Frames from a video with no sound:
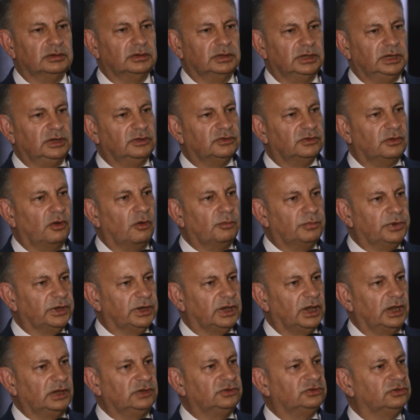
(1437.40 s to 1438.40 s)
these
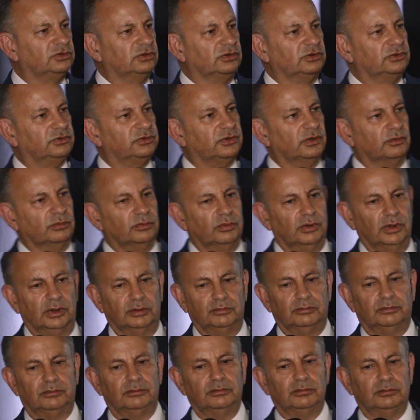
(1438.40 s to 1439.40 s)
obligations that
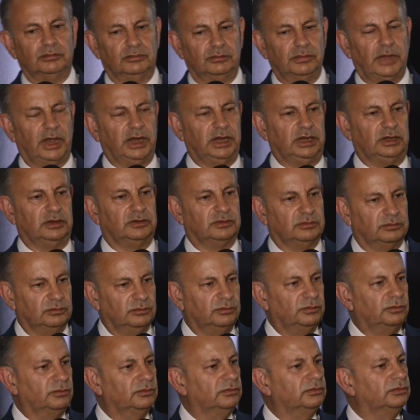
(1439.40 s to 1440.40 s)
were
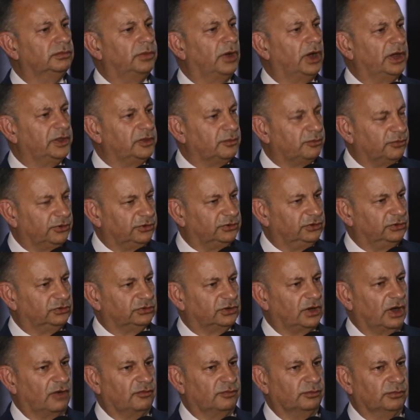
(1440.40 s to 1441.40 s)
made by the British
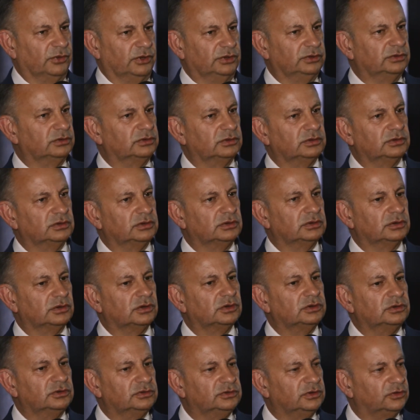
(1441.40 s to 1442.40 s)
government
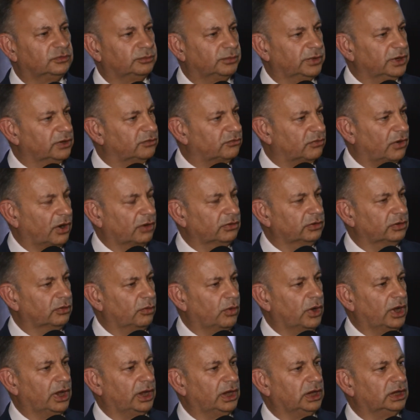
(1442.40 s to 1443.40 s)
couldn't just be thrown
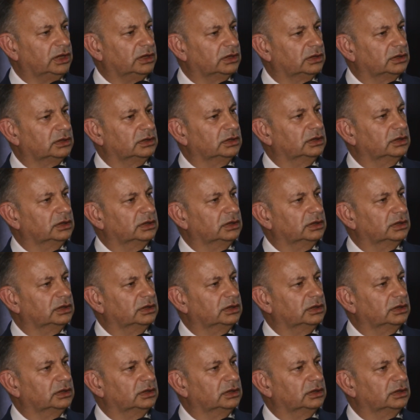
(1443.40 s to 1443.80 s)
away.